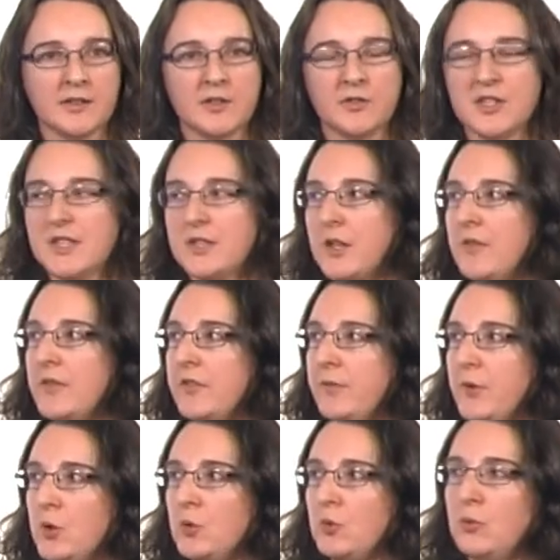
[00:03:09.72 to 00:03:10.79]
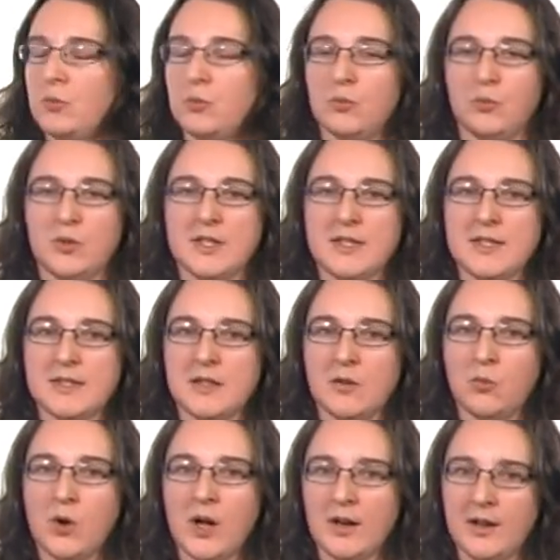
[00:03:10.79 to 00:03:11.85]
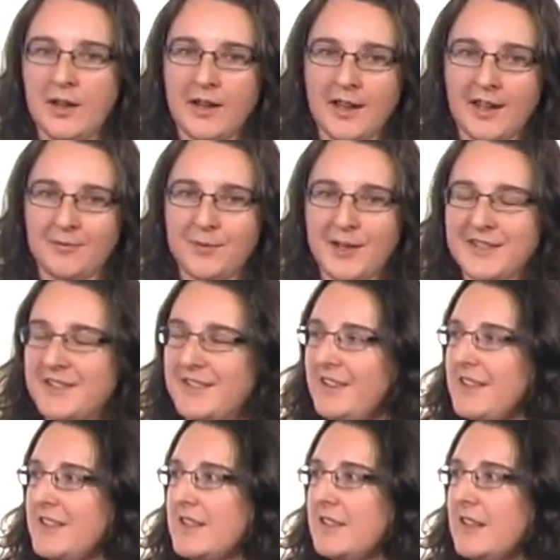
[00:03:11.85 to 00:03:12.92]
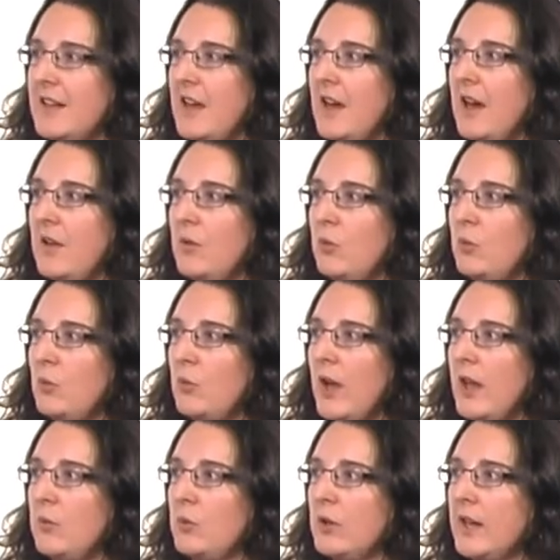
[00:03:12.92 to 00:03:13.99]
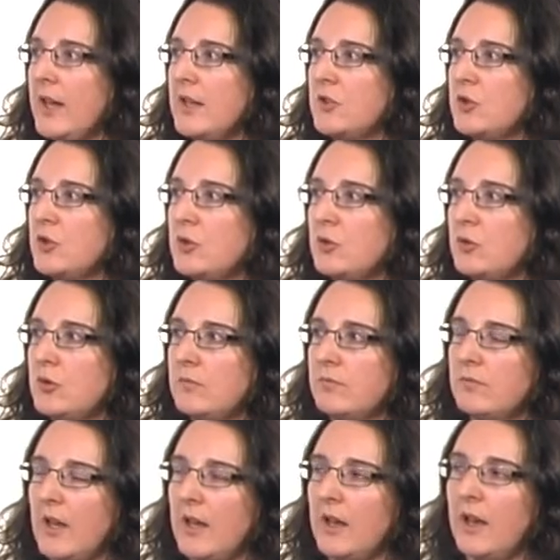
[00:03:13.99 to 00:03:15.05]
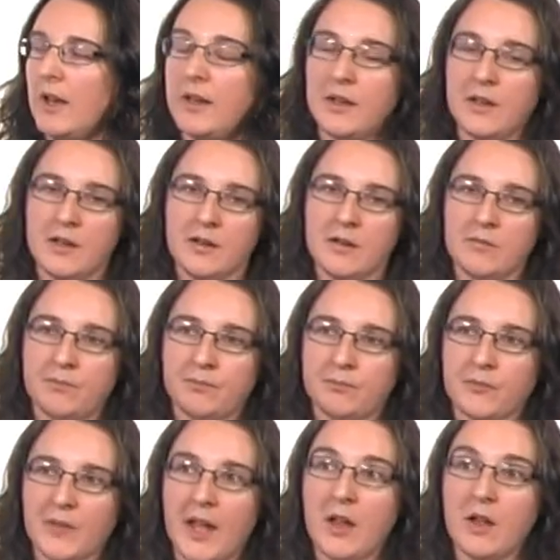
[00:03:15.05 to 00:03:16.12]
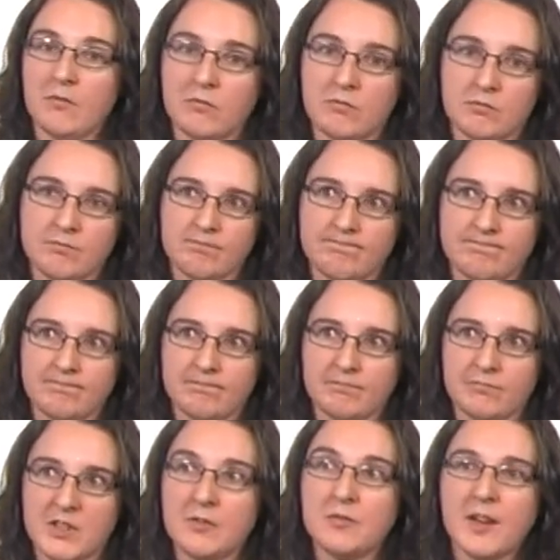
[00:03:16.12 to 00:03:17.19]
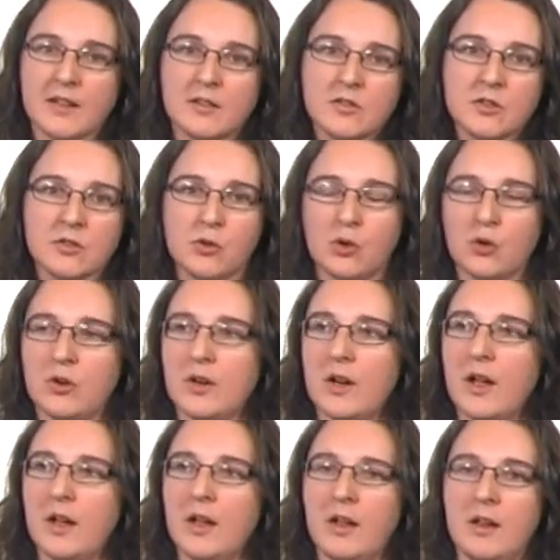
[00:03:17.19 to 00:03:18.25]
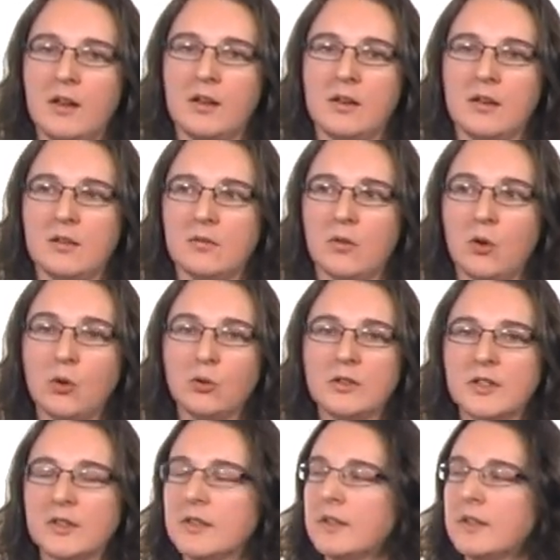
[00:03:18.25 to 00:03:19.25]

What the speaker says: there is another view, which is the one I advance this, that I would like to, I defend or I hold.